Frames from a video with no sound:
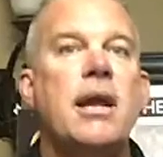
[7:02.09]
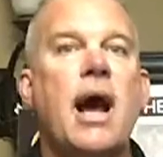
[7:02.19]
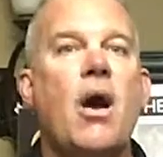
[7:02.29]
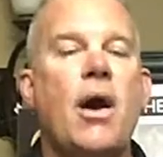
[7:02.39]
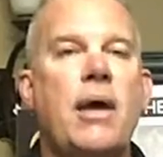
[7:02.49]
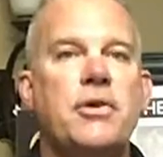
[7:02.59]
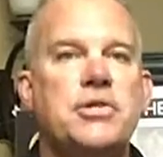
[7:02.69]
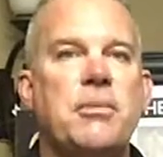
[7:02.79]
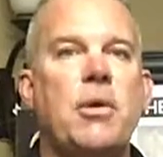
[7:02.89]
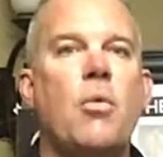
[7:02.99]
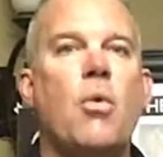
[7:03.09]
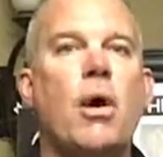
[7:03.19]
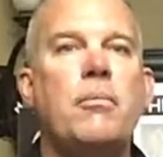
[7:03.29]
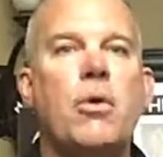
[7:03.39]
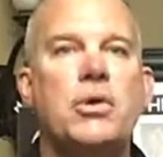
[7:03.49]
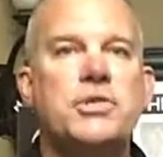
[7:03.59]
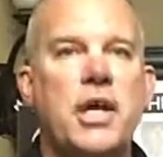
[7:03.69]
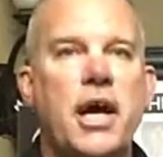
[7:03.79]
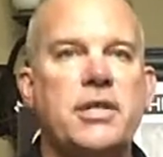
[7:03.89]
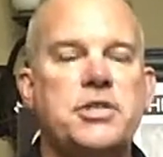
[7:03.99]
Now, there's going to be one more
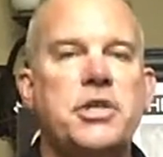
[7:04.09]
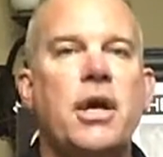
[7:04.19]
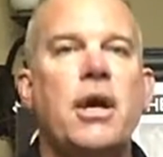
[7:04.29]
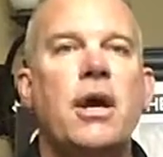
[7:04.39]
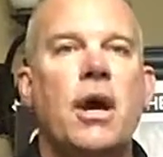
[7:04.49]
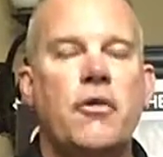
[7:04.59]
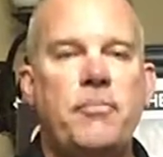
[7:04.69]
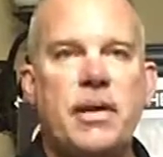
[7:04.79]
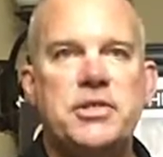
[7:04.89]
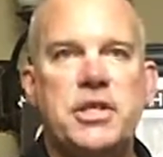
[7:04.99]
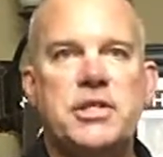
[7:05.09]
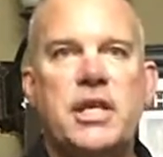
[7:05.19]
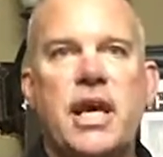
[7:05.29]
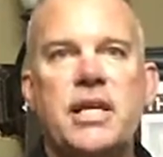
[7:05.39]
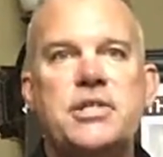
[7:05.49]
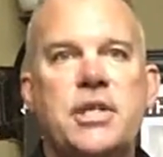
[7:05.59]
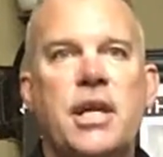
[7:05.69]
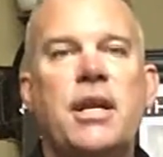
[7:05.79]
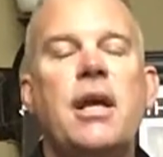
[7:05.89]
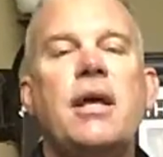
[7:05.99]
touch of patient
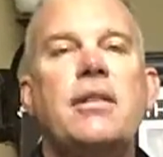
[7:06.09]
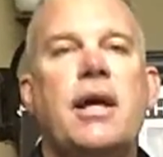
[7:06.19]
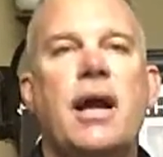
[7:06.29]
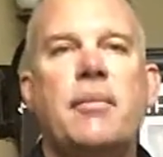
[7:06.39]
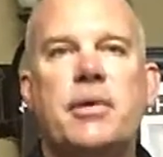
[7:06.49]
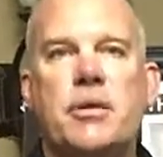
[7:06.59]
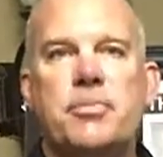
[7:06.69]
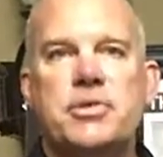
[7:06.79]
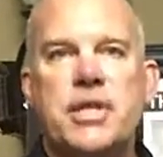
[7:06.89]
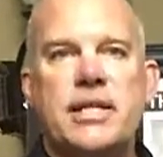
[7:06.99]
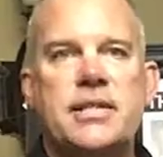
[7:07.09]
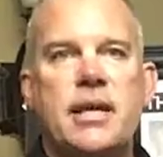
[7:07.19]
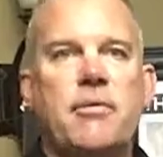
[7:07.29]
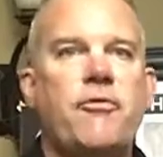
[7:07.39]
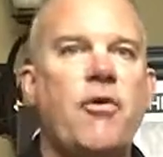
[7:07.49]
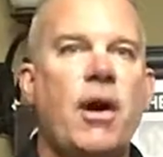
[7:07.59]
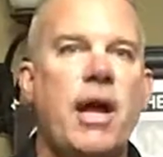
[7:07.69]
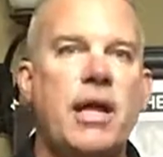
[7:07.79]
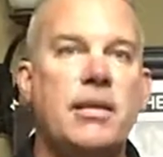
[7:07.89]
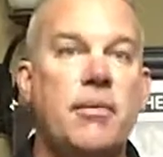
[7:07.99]
education that I'm going to present to them before I
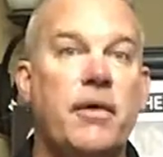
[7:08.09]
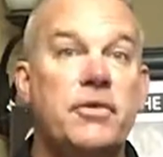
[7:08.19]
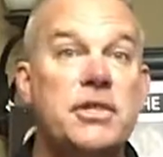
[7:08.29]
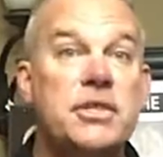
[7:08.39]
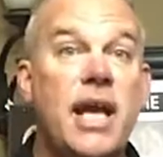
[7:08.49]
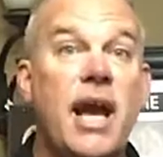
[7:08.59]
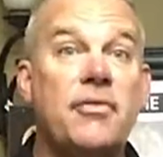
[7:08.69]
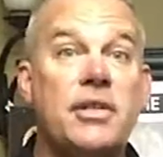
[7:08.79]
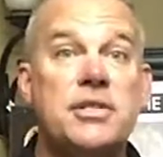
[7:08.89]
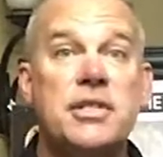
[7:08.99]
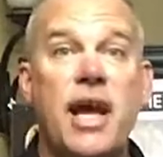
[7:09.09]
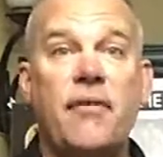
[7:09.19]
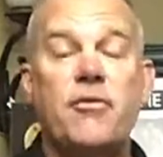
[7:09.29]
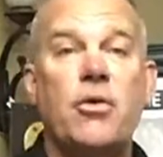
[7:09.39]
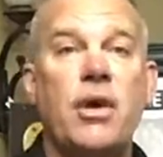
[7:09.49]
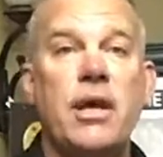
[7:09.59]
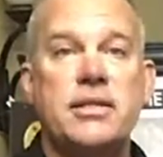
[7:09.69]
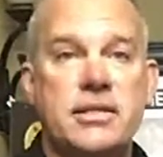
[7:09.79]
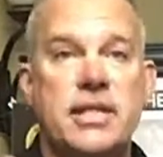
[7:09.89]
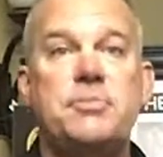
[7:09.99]
hand them off to the staff, and the staff go ahead
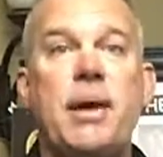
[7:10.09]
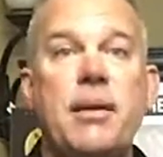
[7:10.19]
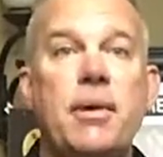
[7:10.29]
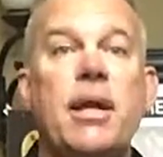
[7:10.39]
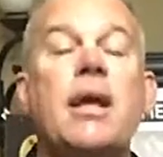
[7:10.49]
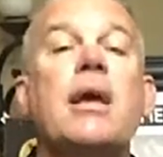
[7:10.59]
and takes payment,